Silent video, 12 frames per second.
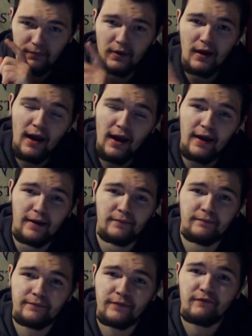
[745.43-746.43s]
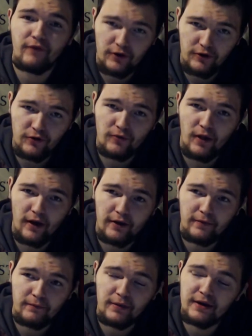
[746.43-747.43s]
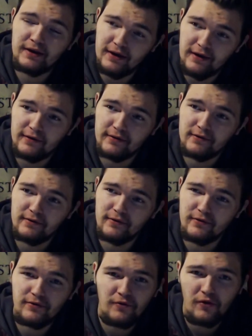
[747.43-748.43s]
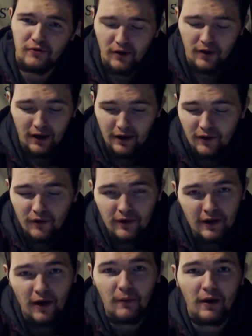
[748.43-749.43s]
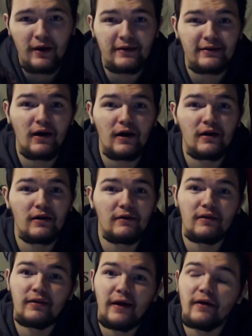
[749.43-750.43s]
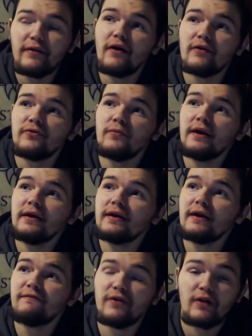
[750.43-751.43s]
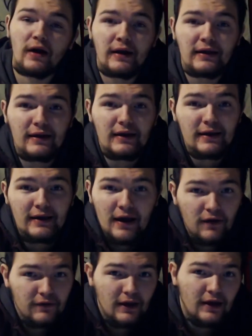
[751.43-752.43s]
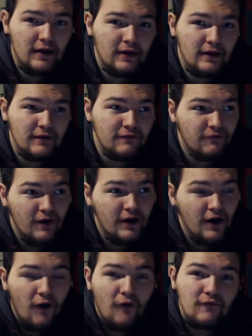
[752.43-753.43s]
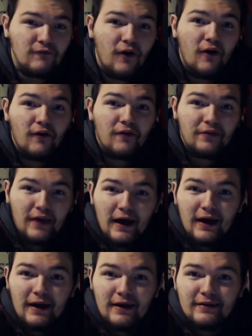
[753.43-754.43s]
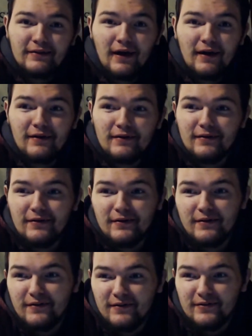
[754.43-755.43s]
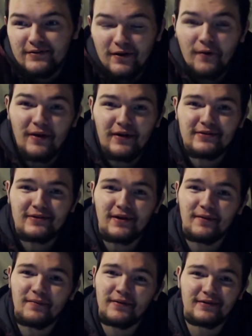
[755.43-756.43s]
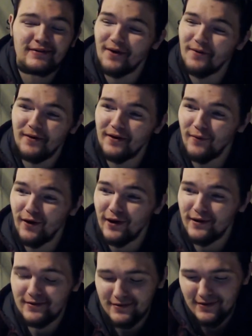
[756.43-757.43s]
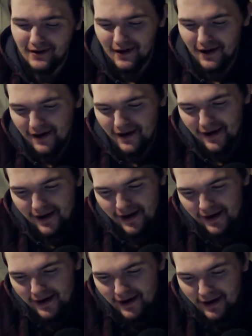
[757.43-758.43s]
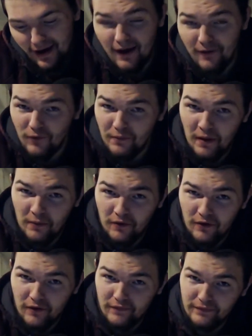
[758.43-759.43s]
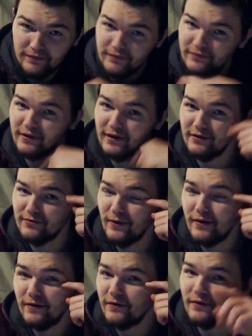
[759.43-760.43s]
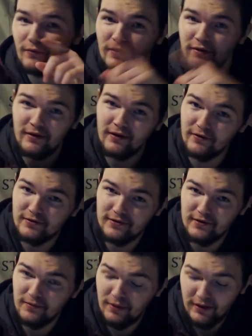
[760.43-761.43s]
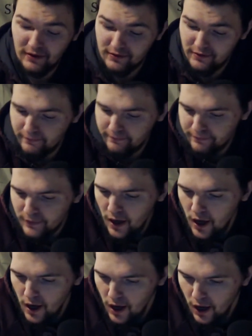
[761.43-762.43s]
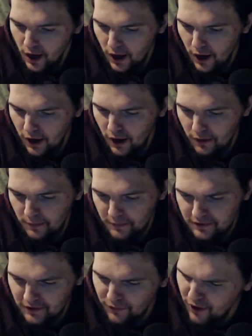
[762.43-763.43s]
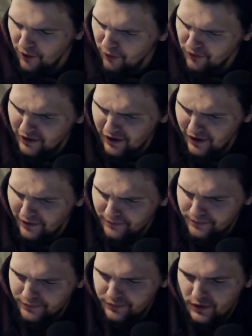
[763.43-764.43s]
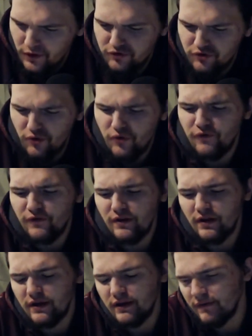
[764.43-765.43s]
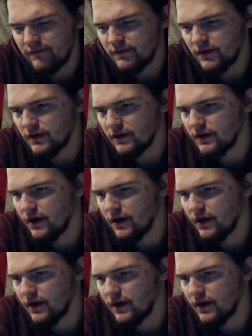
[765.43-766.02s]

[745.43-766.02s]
And fuck you, like, because you know I ain't gonna care about he died. That to me, it feel like he didn't care that his own father died. That so messed up in so many ways. And remember, these were all and tails are pissed. Let me see what I wrote down. School for the gifted.